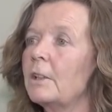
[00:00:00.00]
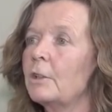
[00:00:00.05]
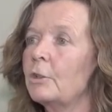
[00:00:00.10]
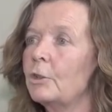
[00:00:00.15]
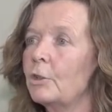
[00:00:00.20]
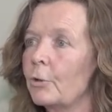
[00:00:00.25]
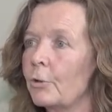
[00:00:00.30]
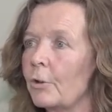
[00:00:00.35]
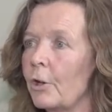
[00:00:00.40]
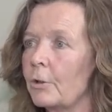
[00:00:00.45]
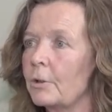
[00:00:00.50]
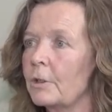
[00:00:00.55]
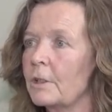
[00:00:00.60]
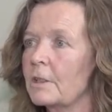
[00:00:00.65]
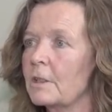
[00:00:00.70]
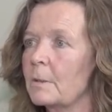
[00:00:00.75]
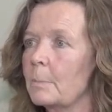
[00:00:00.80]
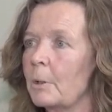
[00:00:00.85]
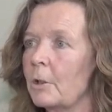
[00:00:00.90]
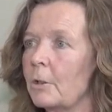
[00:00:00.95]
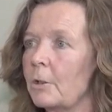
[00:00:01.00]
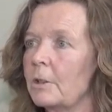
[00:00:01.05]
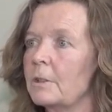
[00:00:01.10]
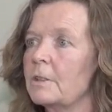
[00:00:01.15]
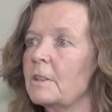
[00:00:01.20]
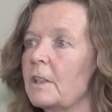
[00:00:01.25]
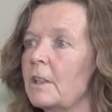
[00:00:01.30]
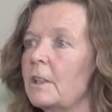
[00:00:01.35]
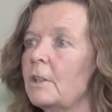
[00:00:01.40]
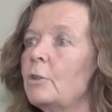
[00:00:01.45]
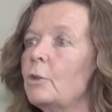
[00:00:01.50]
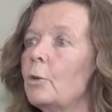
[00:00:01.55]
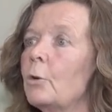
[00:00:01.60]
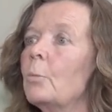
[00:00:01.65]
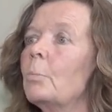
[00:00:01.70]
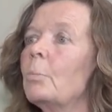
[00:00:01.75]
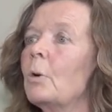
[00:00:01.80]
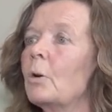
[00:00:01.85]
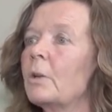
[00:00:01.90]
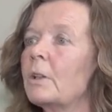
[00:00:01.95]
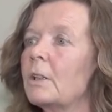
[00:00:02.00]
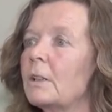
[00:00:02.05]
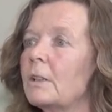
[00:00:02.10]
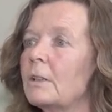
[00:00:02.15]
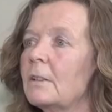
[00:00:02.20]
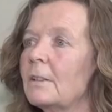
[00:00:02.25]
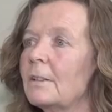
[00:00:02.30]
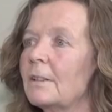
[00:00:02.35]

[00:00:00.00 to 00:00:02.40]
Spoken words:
in your own experience, in your body.